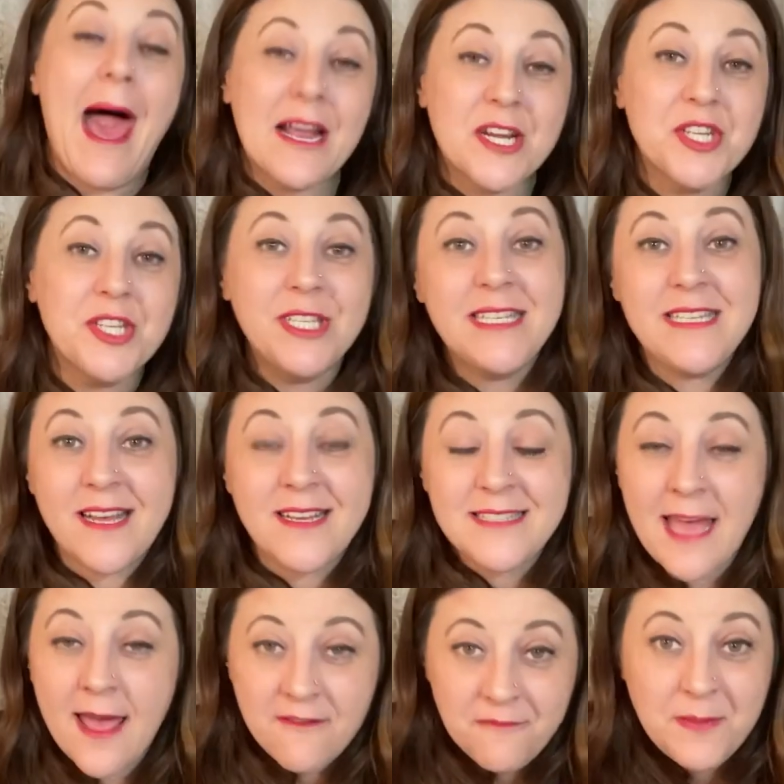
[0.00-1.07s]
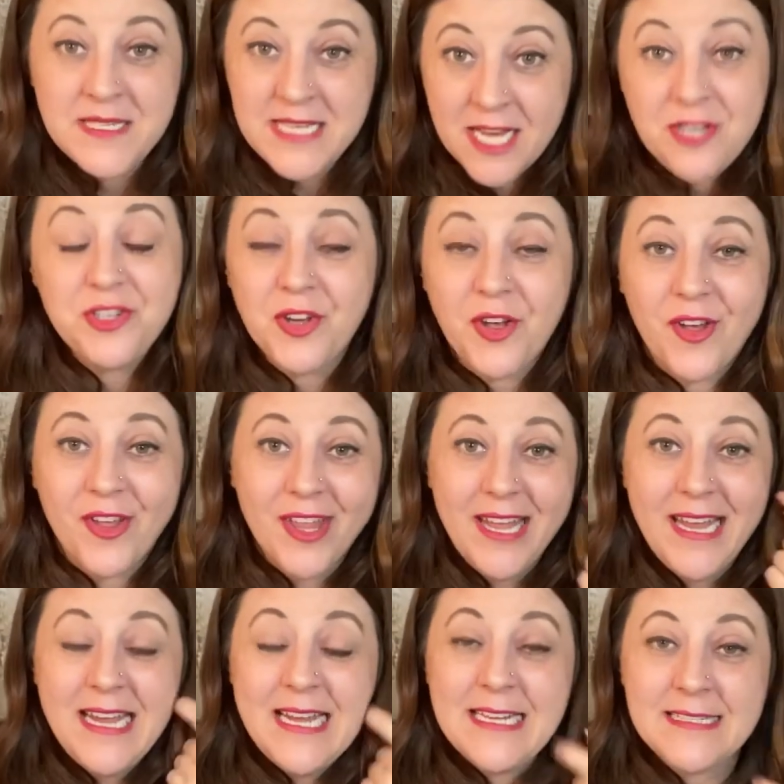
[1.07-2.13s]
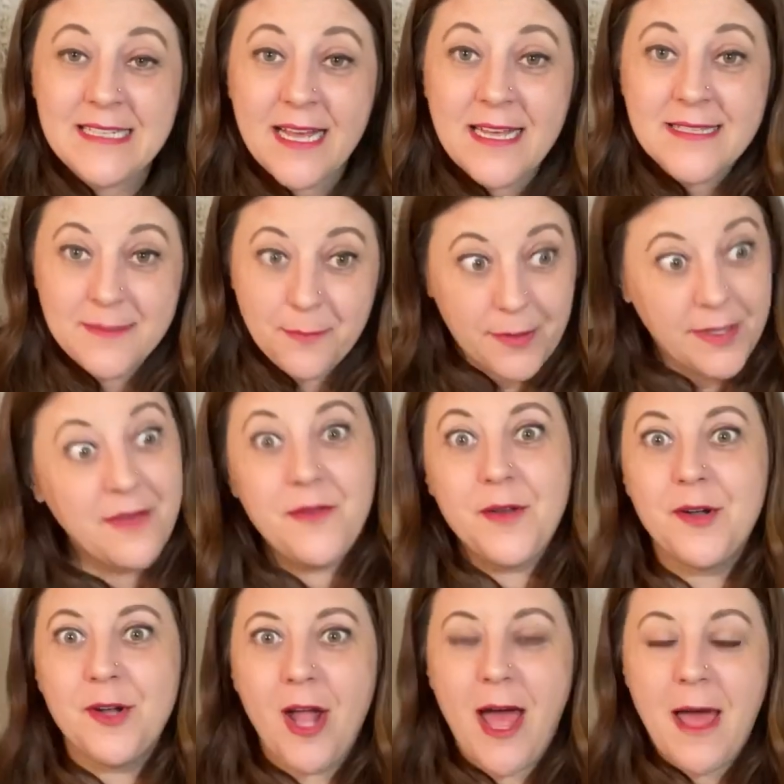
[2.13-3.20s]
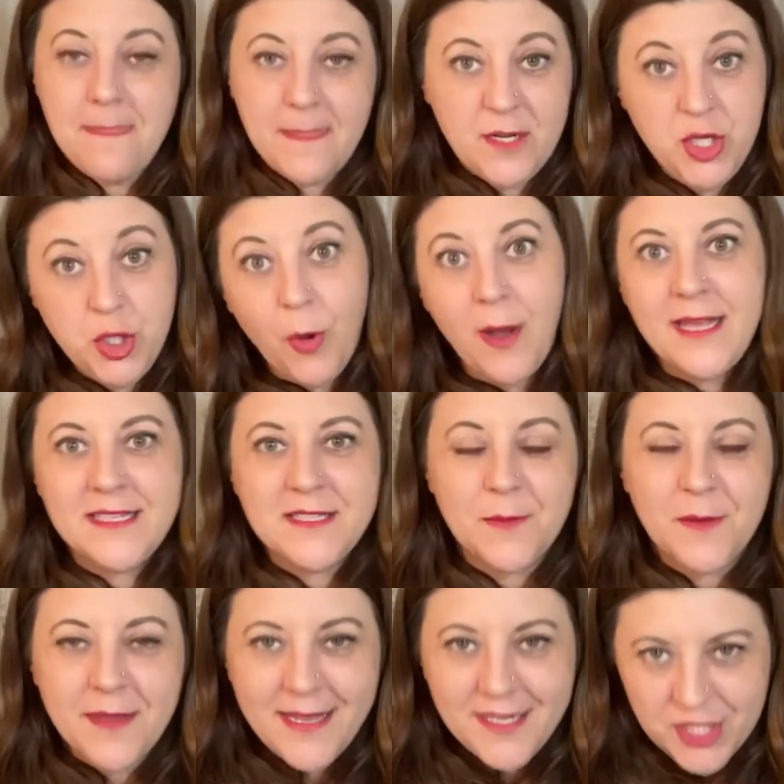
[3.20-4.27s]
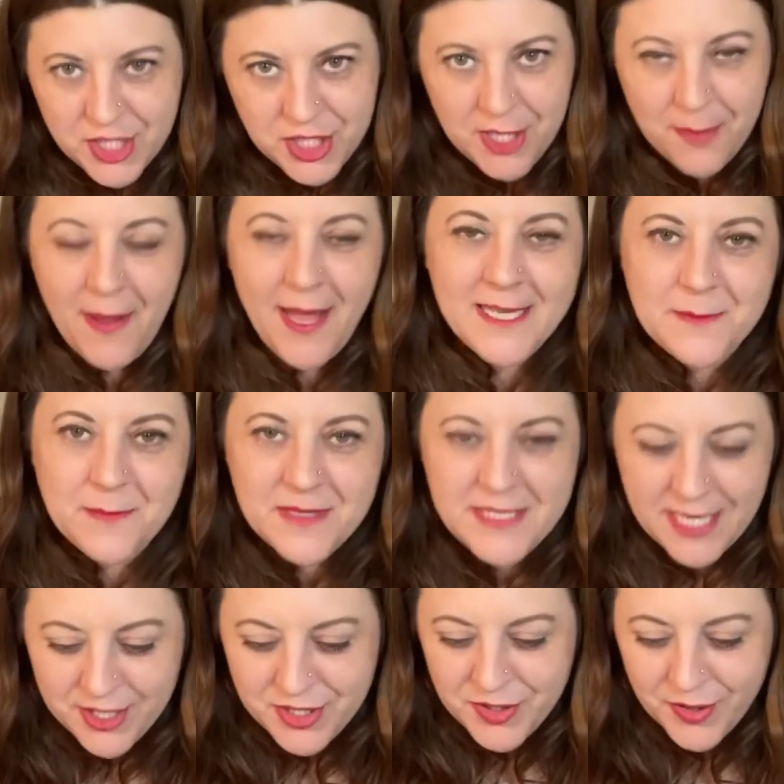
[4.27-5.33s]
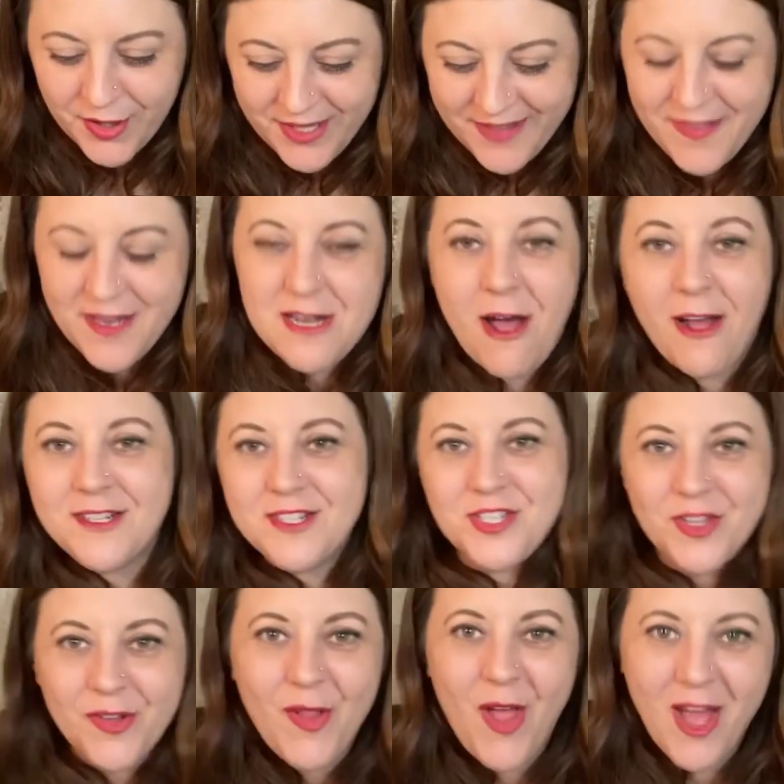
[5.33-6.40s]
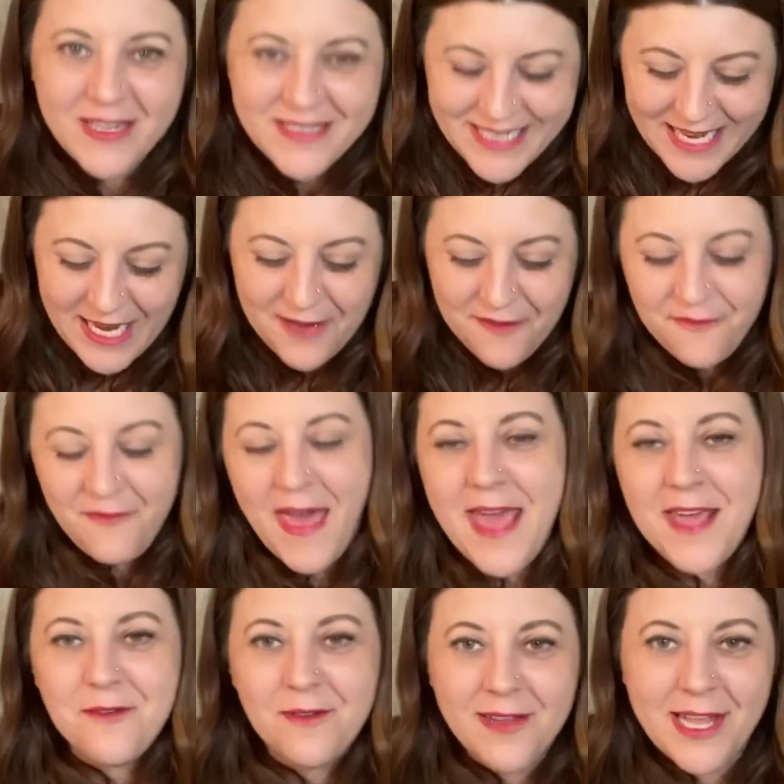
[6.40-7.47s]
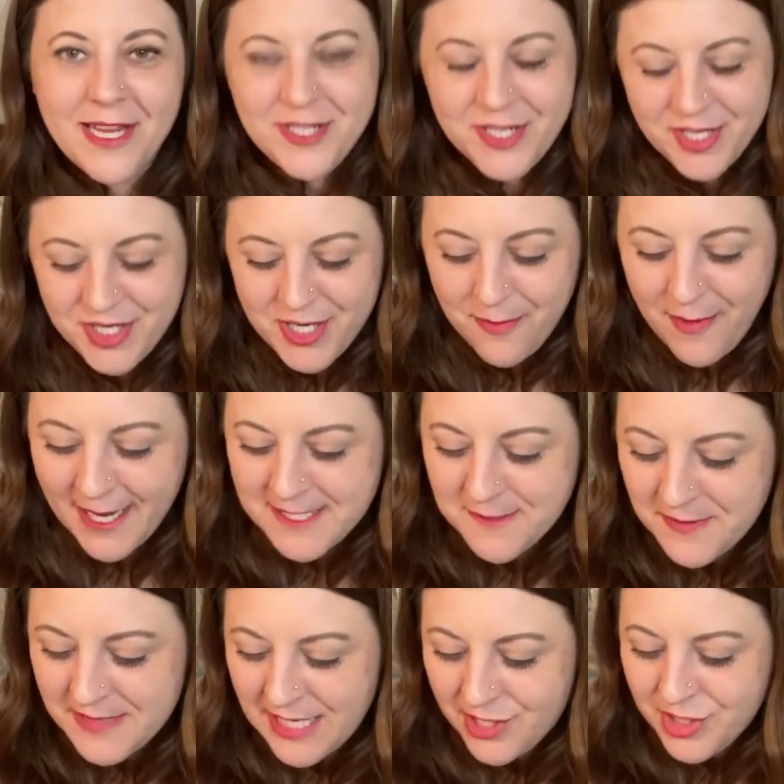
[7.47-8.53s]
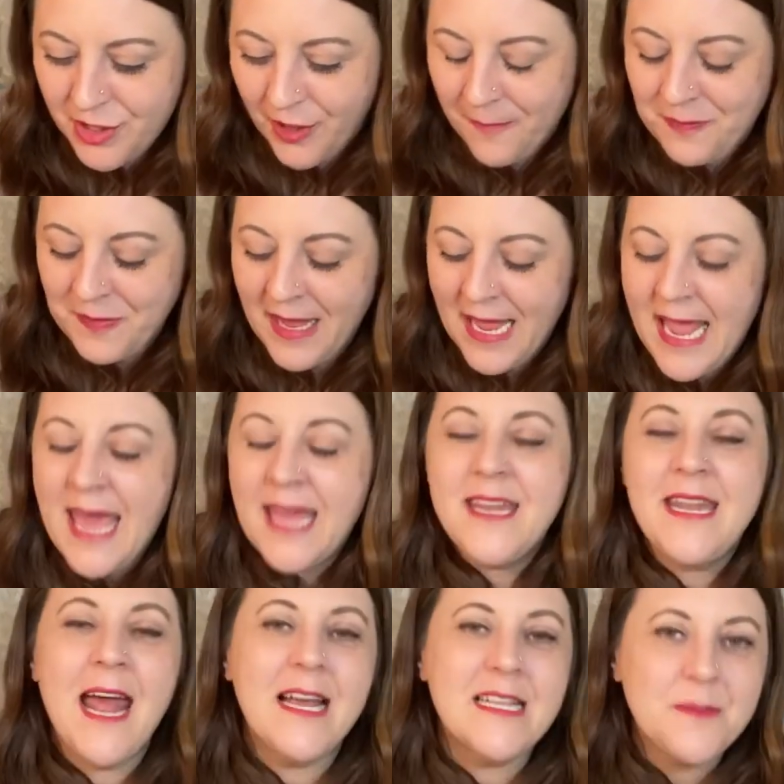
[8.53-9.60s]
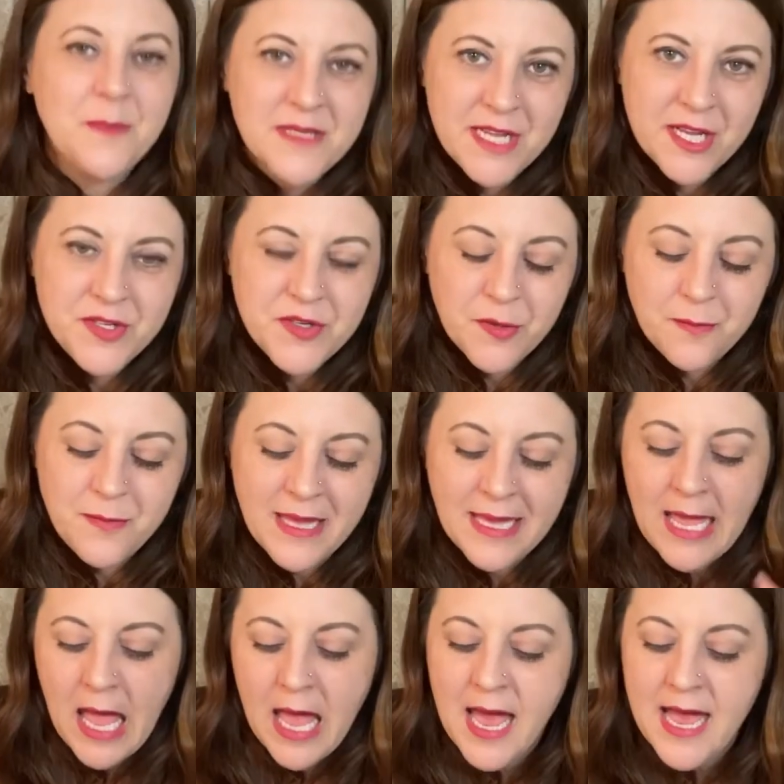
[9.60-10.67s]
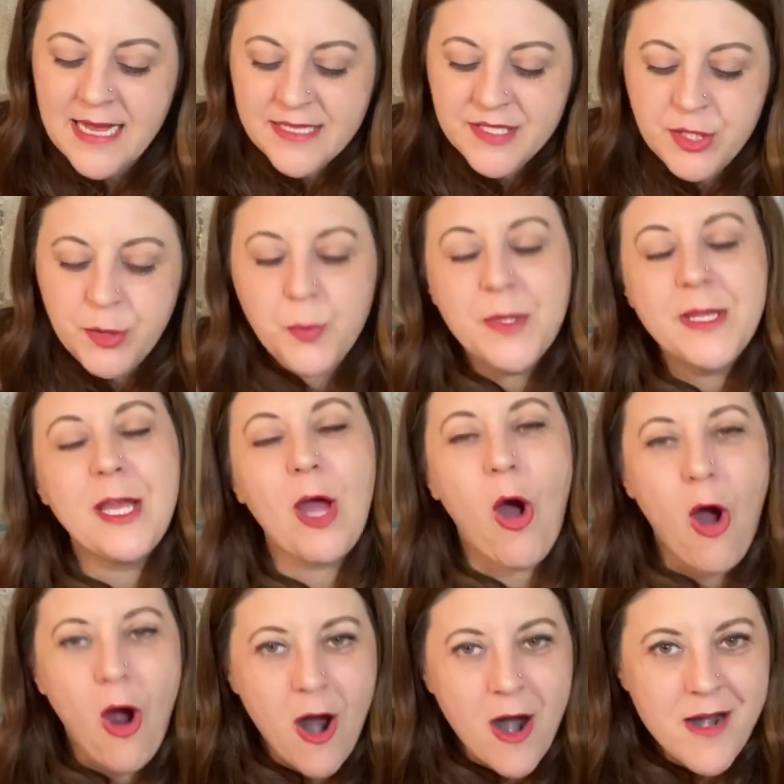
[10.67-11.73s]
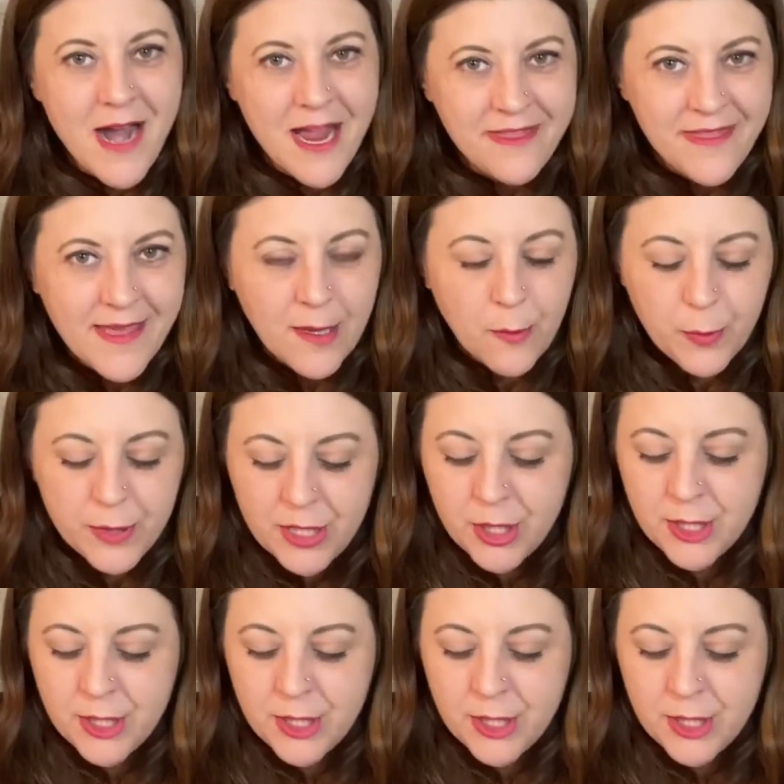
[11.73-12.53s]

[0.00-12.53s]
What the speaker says: actually does have potential. It does, believe it or not. The joyous relationship has potential. The nonchalant, vague relationship has potential. And it has potential because you really are, I think, a really